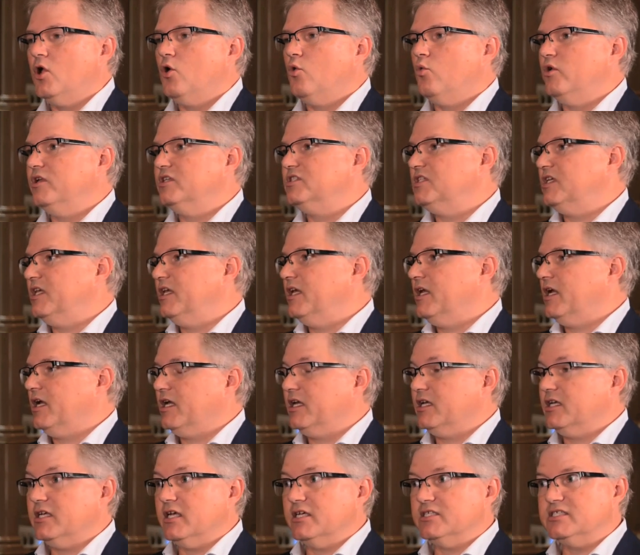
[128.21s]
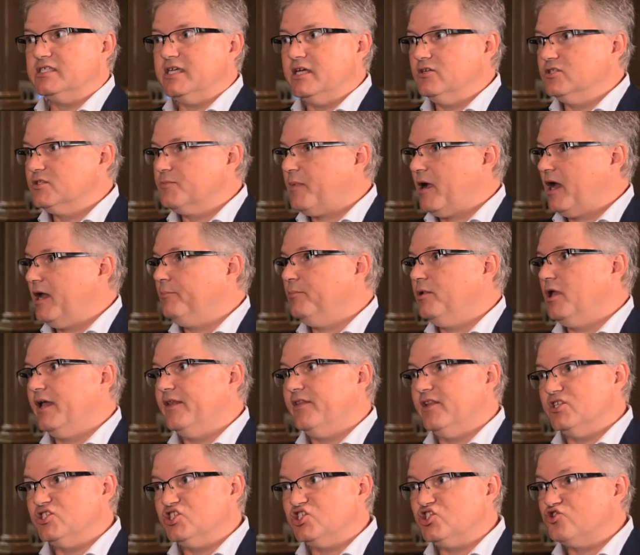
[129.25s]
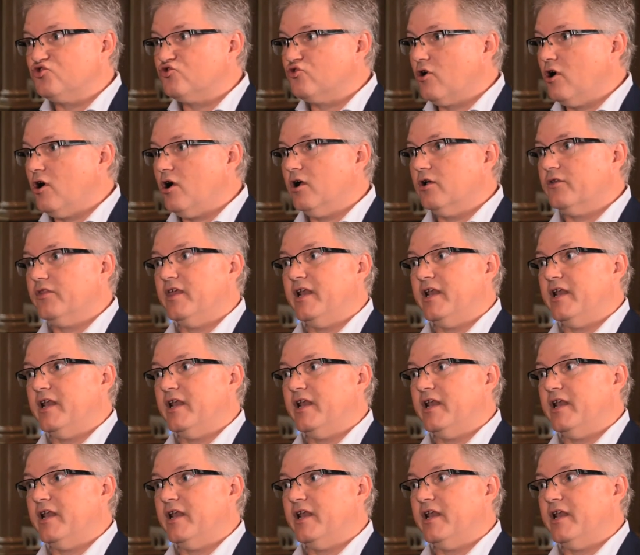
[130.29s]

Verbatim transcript: We see a, a sales pipeline that's strong,